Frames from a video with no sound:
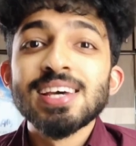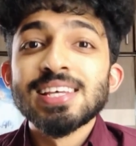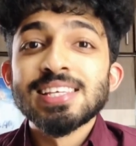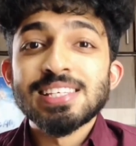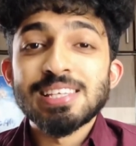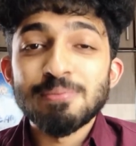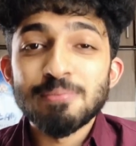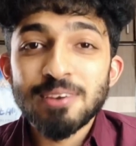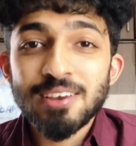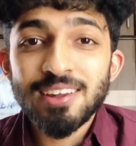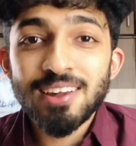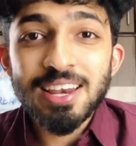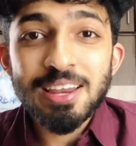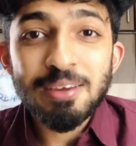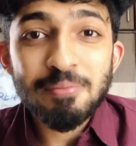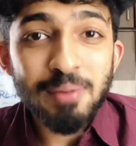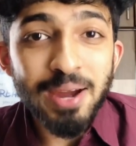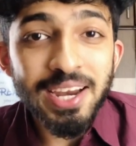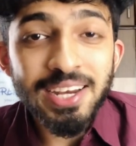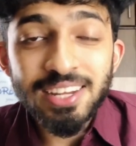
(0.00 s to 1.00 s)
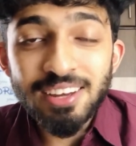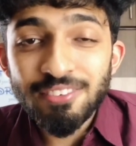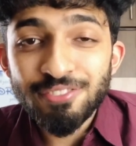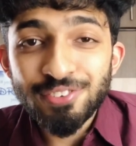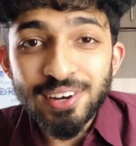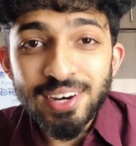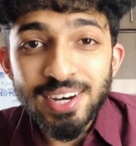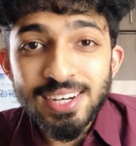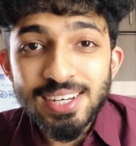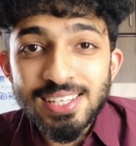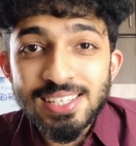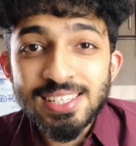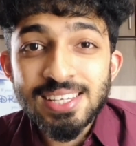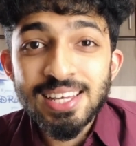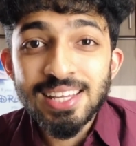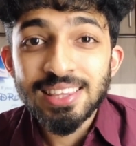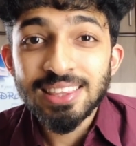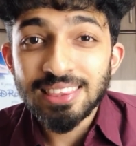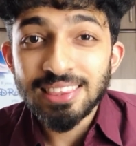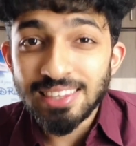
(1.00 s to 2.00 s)
Similarly, my dear friends,
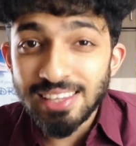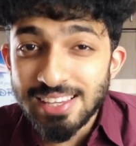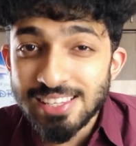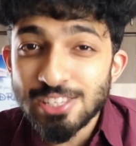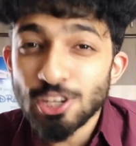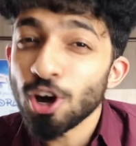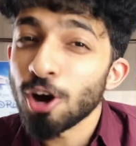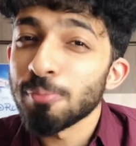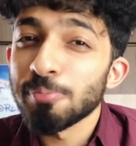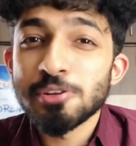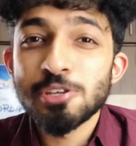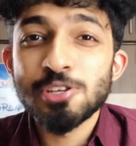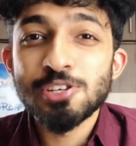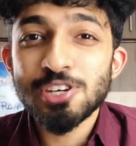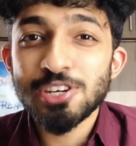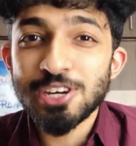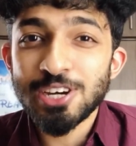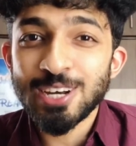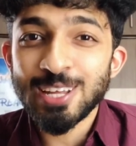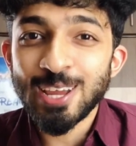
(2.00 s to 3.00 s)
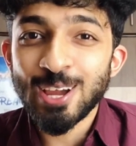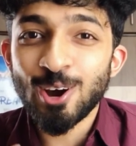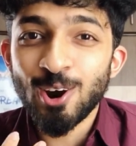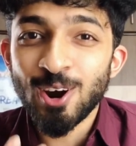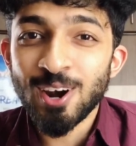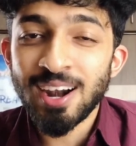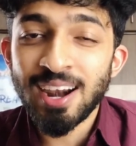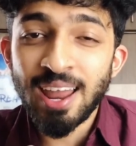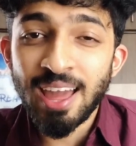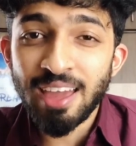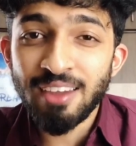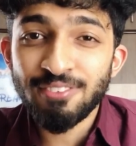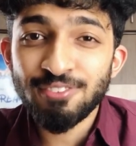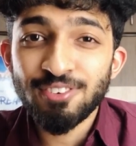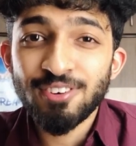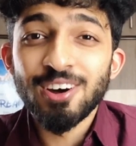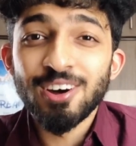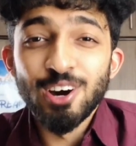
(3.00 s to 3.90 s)
this opportunity called life,